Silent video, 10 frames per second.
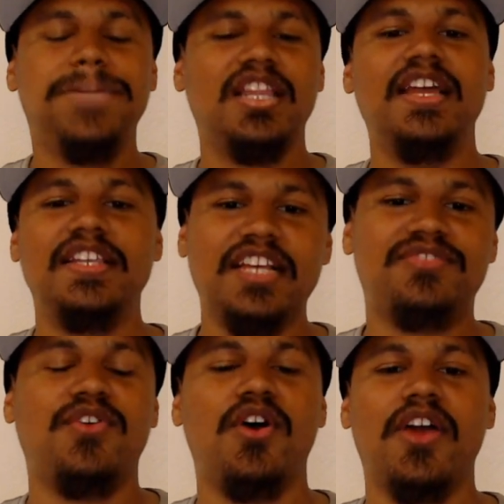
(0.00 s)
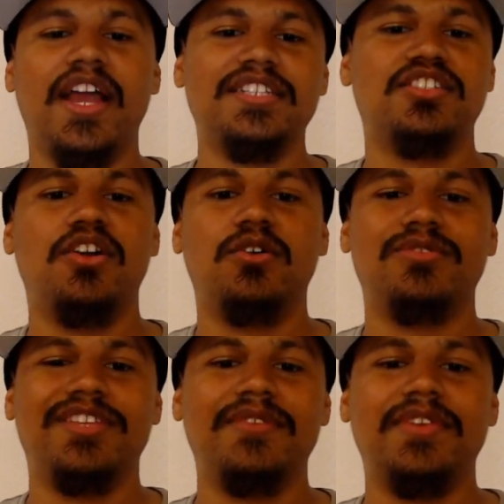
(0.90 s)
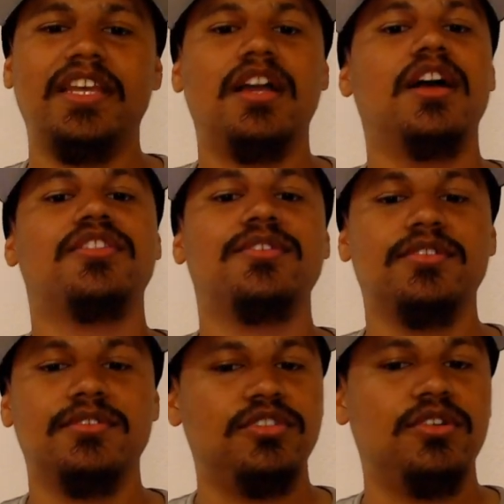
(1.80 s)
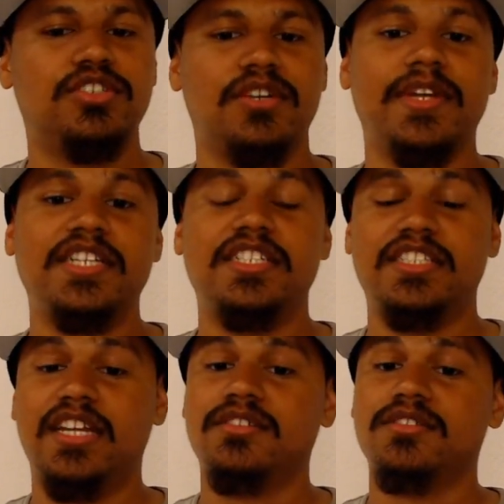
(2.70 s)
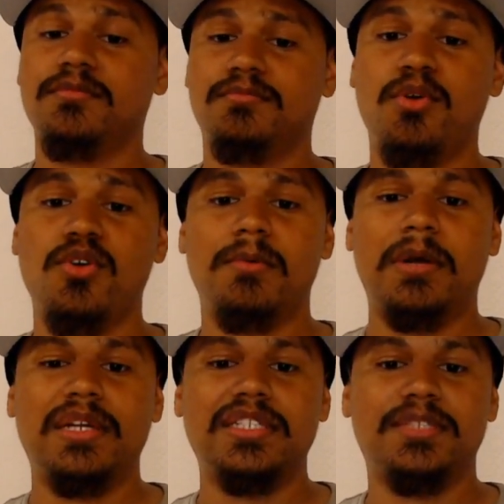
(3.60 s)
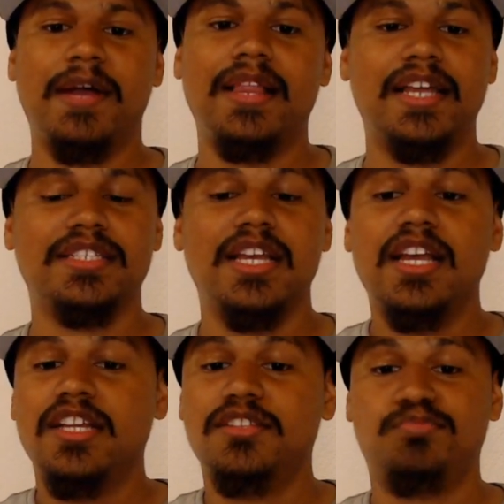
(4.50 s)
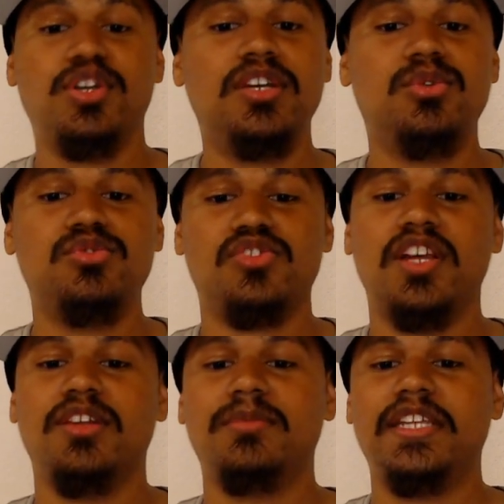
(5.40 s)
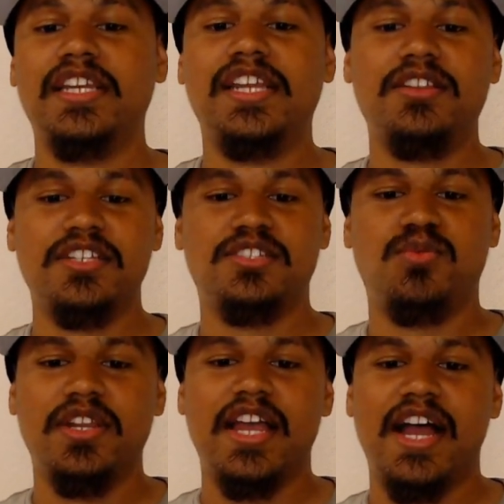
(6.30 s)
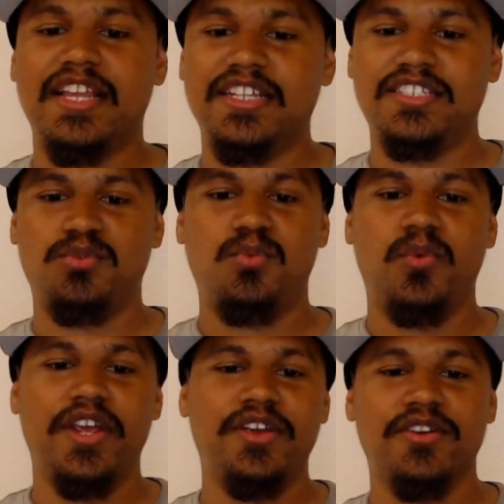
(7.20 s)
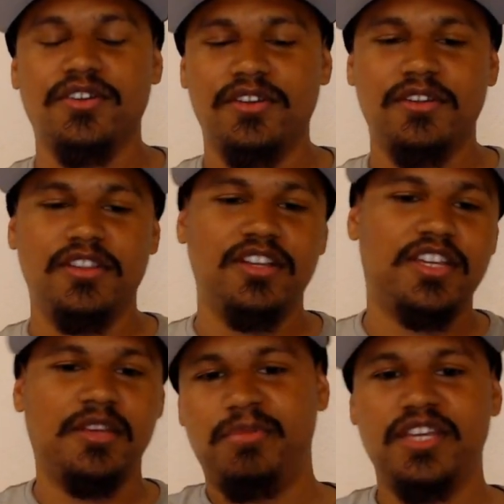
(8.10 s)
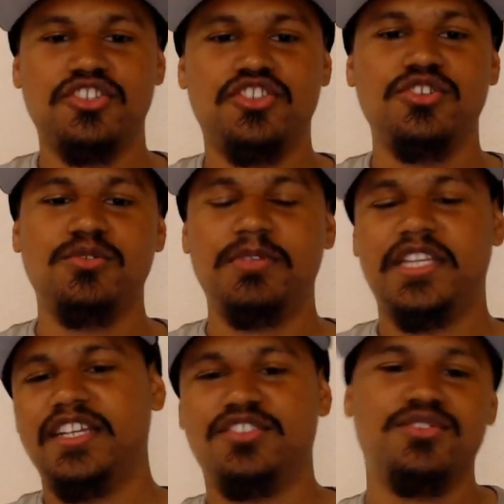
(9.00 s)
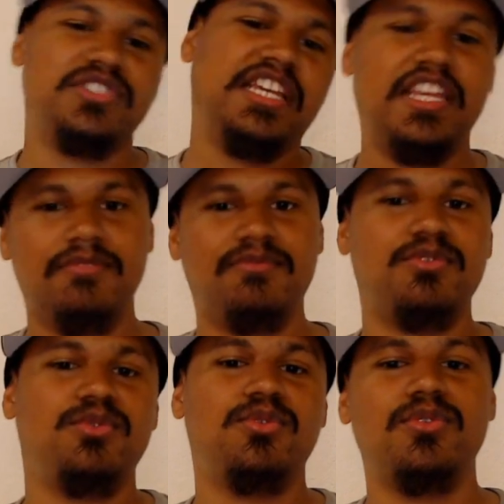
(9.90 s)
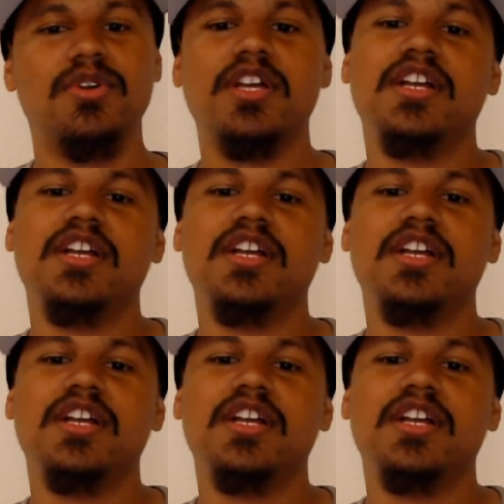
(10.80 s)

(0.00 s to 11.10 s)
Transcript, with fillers: blend as far as, you know, giving other, you know, generations other Pokemon spotlights. Pretty cool trailer. We did get this one guy that it's weird-looking Pikachu, but then it turns evil